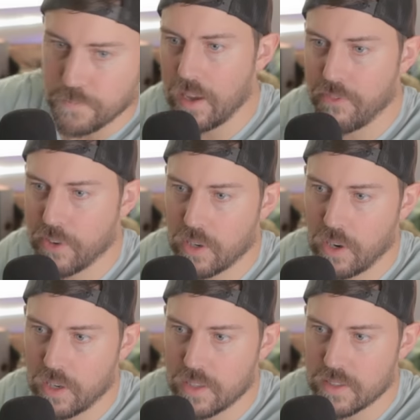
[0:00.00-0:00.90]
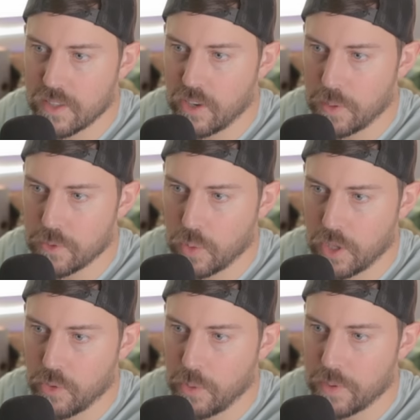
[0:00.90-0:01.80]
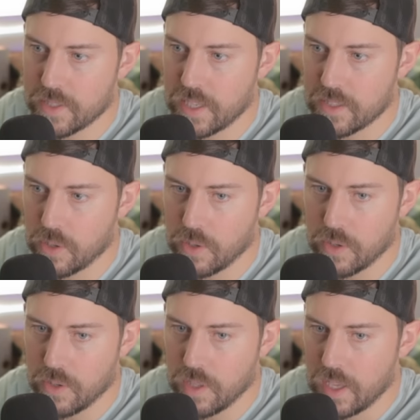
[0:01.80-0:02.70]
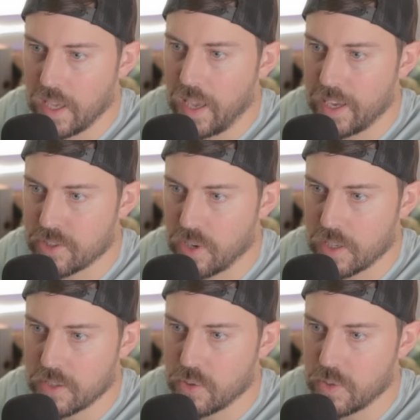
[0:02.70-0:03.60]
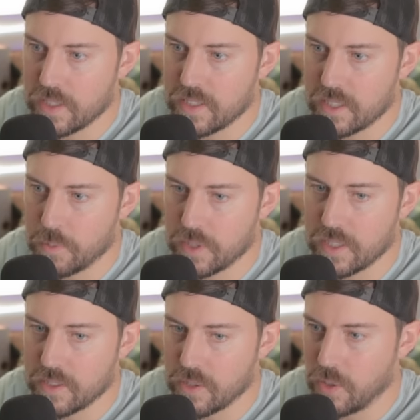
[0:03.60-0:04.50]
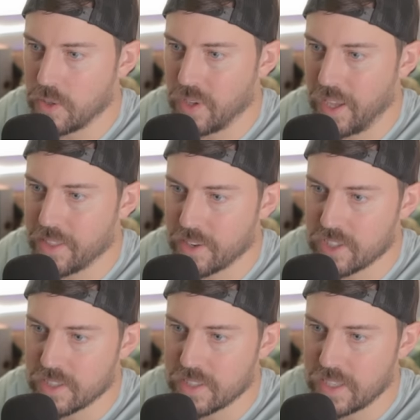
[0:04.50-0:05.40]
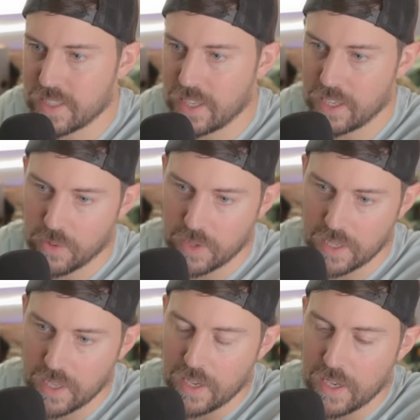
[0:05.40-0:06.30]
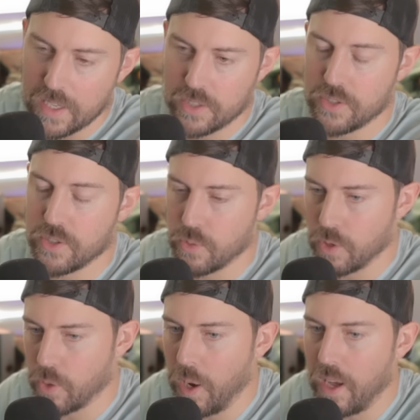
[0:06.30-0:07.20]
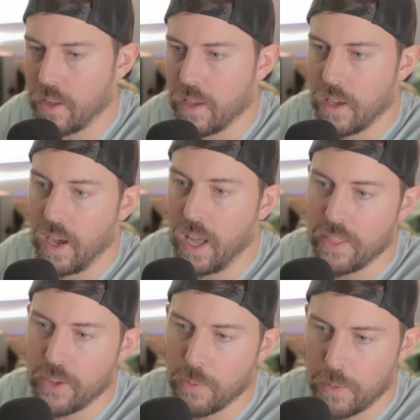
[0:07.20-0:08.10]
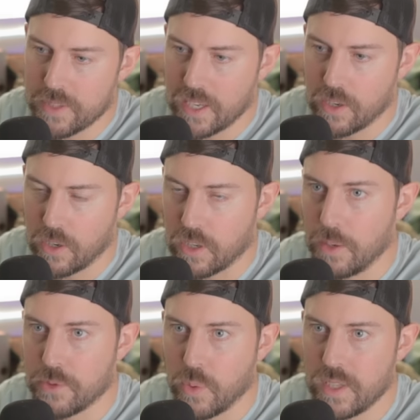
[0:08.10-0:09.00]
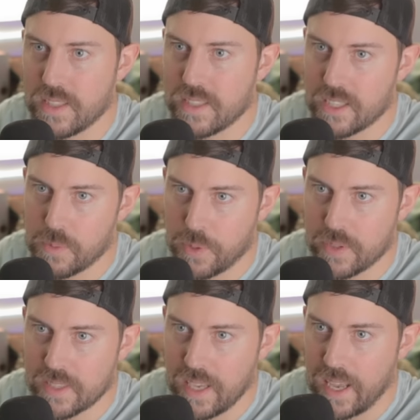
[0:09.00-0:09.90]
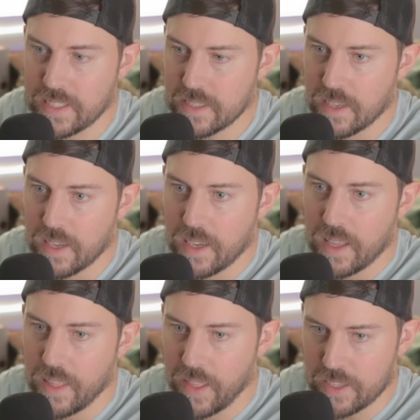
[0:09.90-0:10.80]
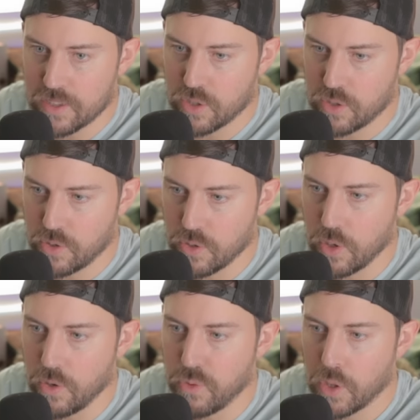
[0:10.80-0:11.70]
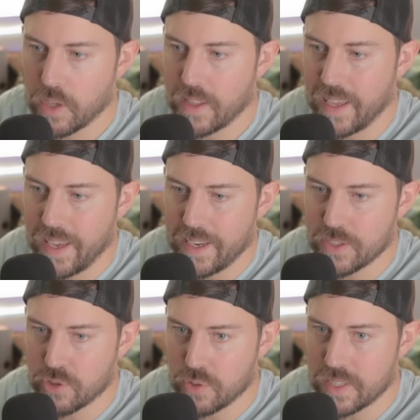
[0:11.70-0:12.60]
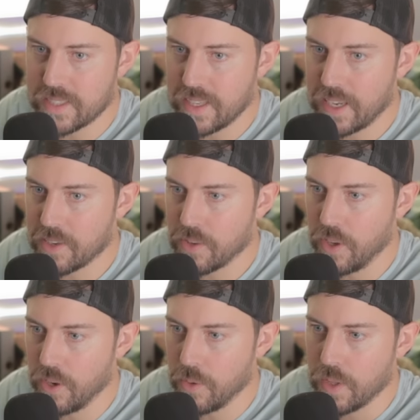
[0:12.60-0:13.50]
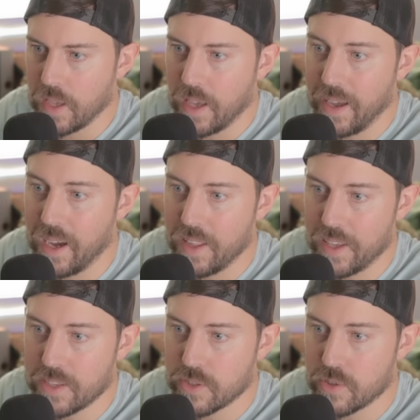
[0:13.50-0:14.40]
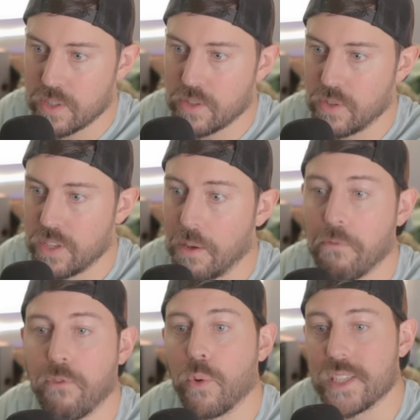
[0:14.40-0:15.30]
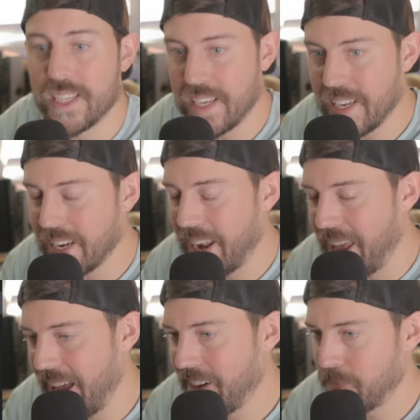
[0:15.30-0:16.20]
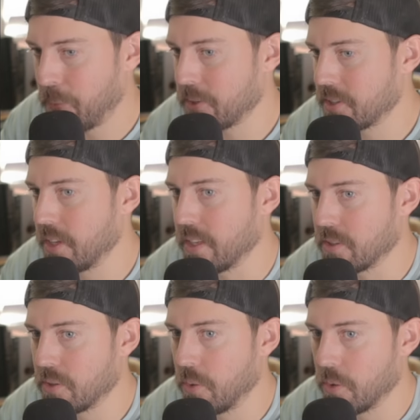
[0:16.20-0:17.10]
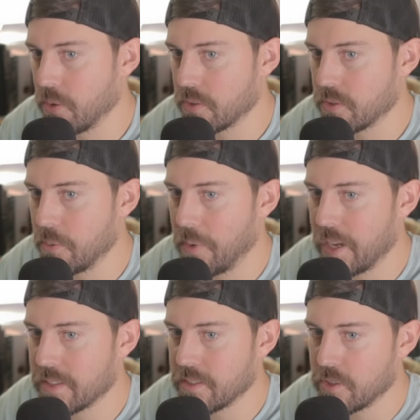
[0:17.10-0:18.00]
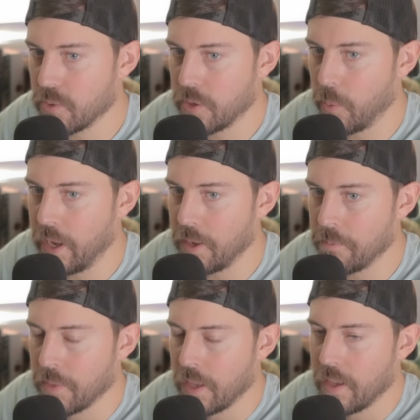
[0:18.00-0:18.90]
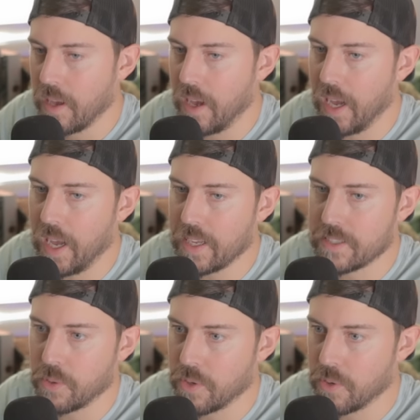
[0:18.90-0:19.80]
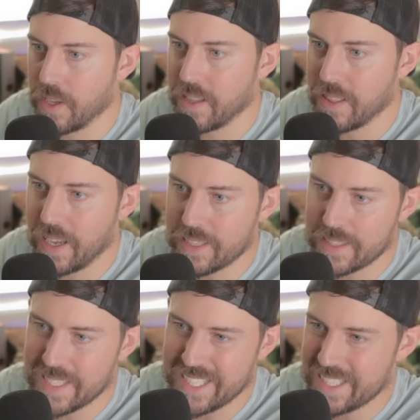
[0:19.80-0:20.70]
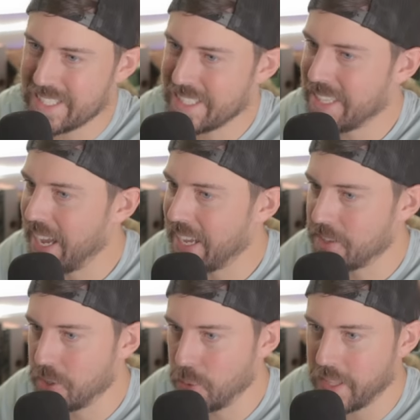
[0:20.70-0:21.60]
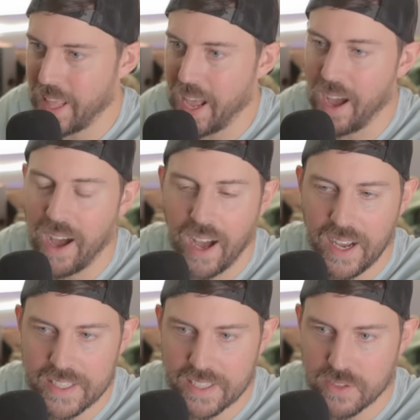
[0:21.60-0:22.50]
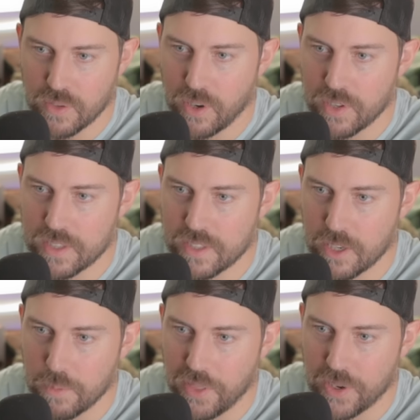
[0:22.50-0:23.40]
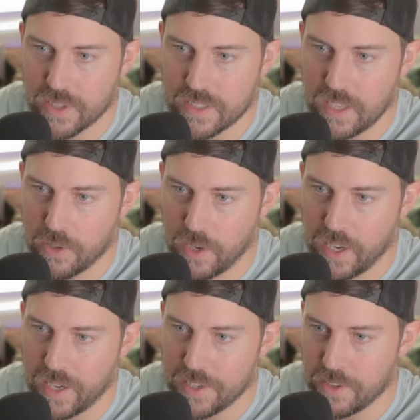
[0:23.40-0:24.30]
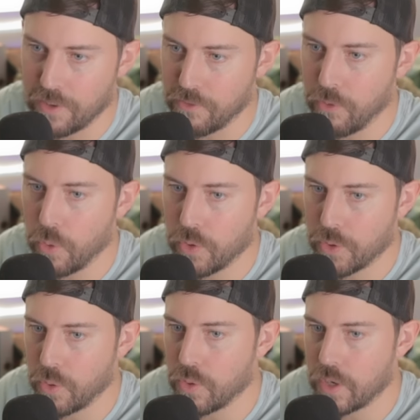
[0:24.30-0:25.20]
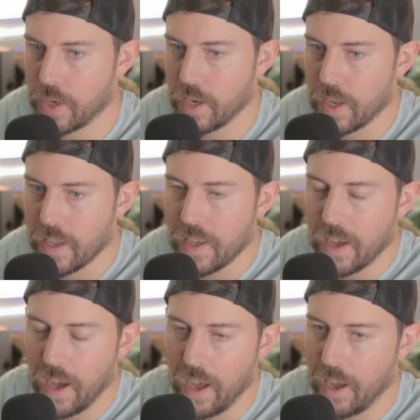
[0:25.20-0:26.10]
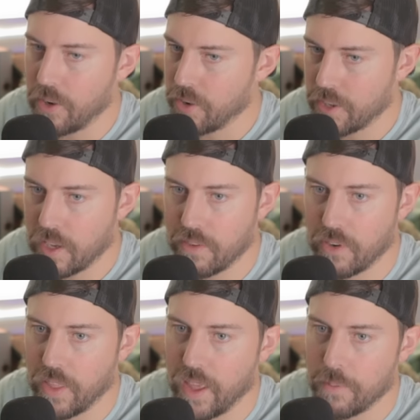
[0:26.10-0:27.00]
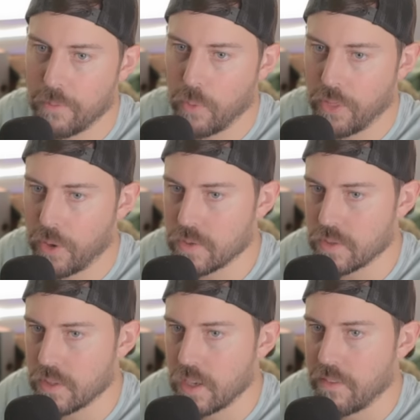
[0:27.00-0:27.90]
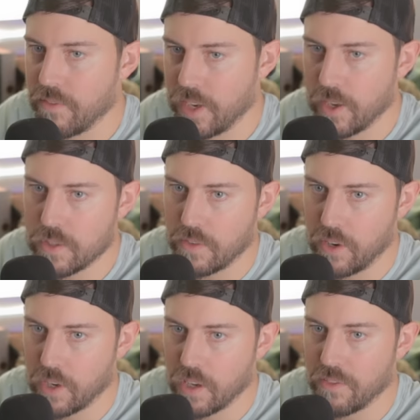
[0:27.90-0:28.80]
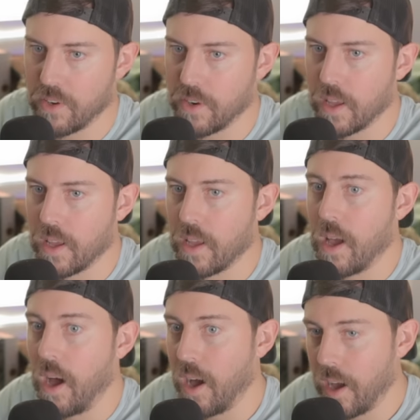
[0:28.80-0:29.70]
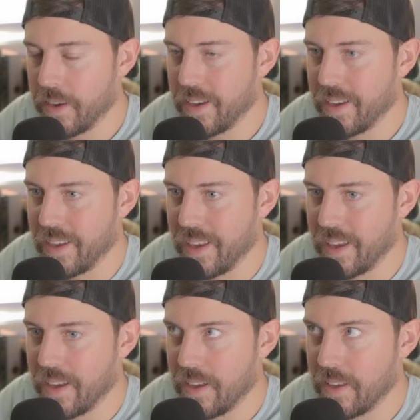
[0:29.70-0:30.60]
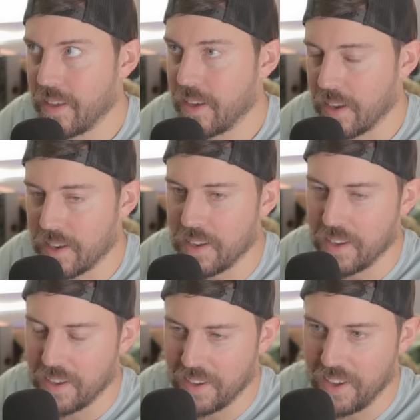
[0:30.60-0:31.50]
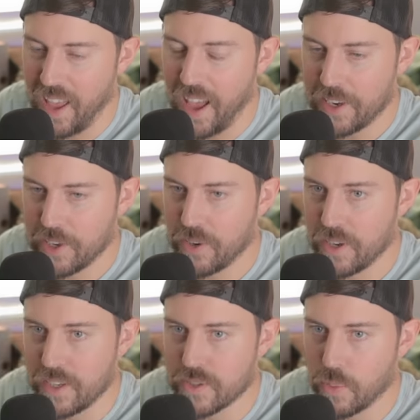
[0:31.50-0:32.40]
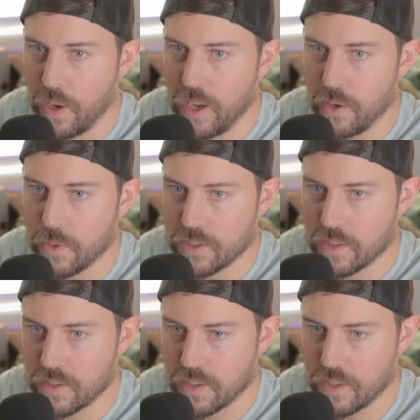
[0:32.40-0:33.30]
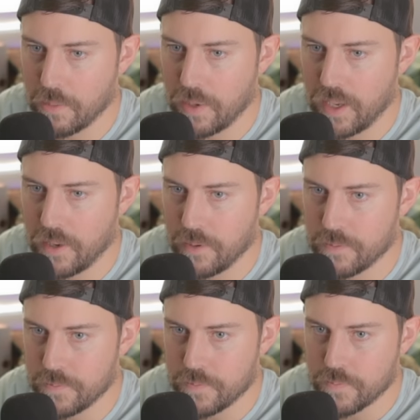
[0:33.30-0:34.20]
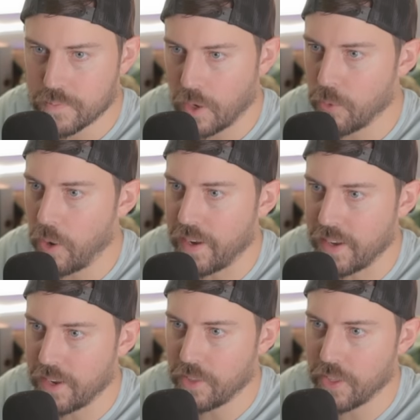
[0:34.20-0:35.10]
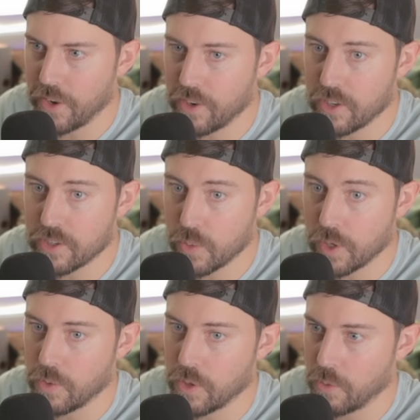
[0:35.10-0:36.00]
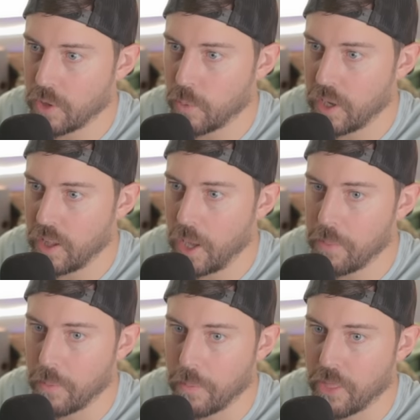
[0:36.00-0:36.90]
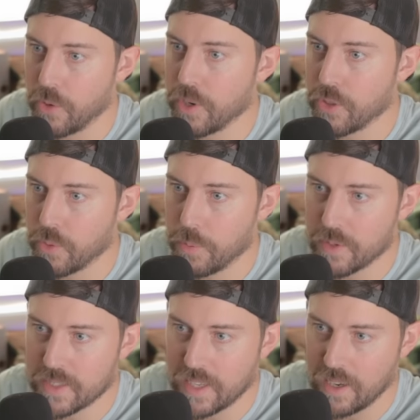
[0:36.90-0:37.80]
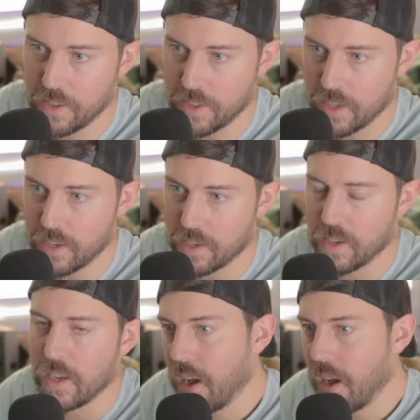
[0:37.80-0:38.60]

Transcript: For cars, they're up 23% total, and trucks 26% total, and they're just continuing to do really well. You might be saying, Kirk, up 26%, and that's true. If we look at the industry standard, though, the industry is only up 14.5% total. So Mazda doing well. Toyota and Lexus not doing that hot so far this year, but they're accelerating into their fourth quarter. I already covered them with own videos. I've already covered Honda and Acura as well, which they're going to be right here. They're doing really, really well, up 33% on the year.